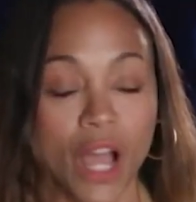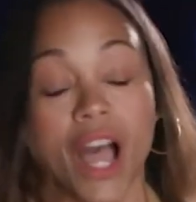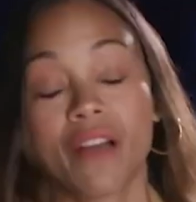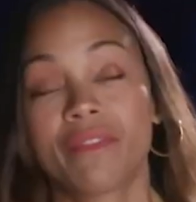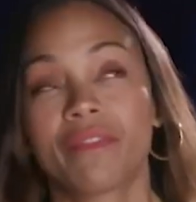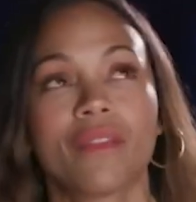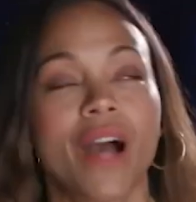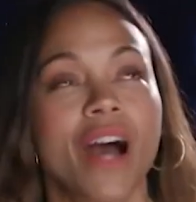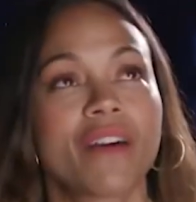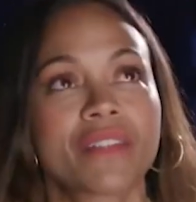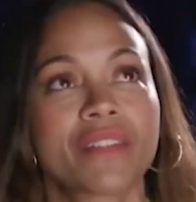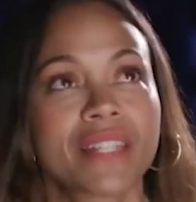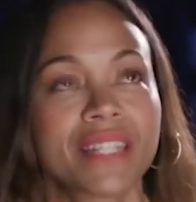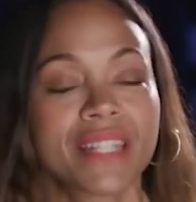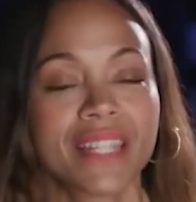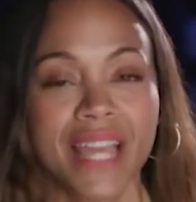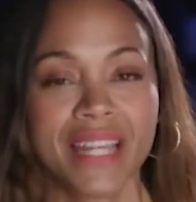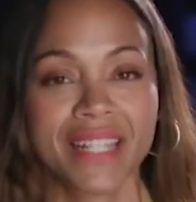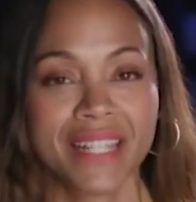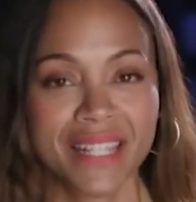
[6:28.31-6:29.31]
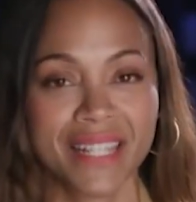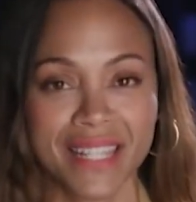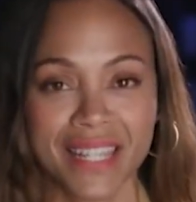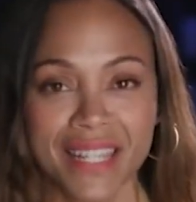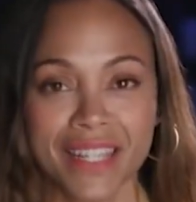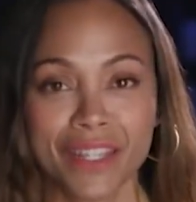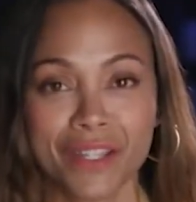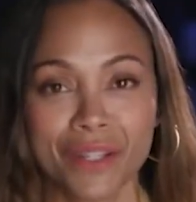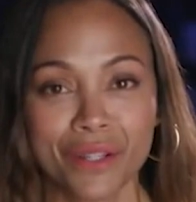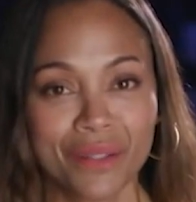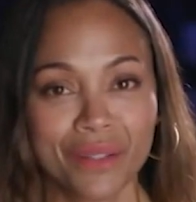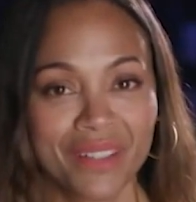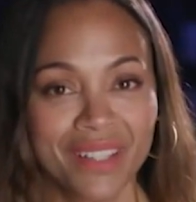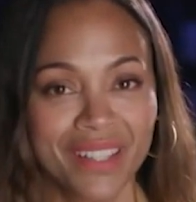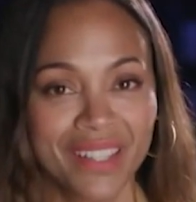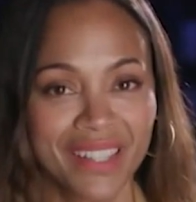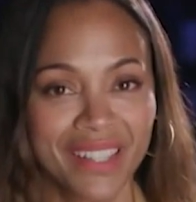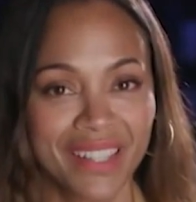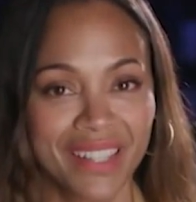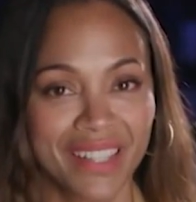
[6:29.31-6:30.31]
I've, obviously, I see you
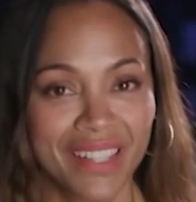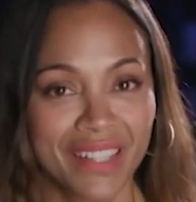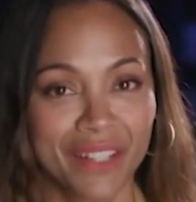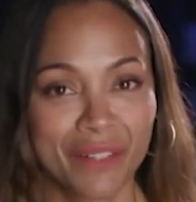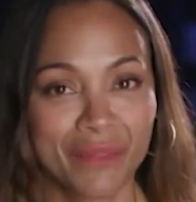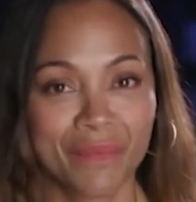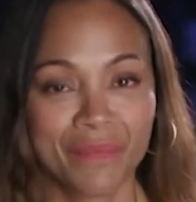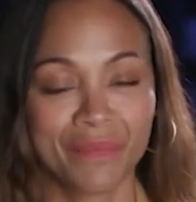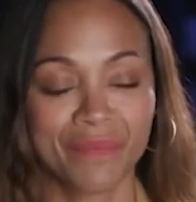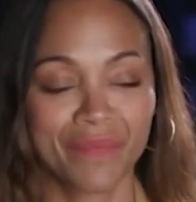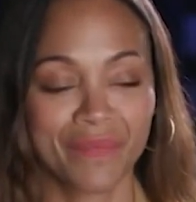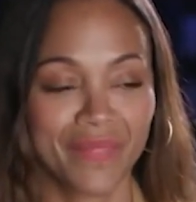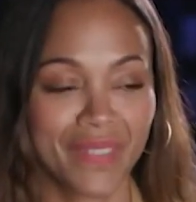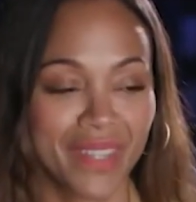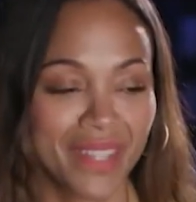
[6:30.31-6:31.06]
um,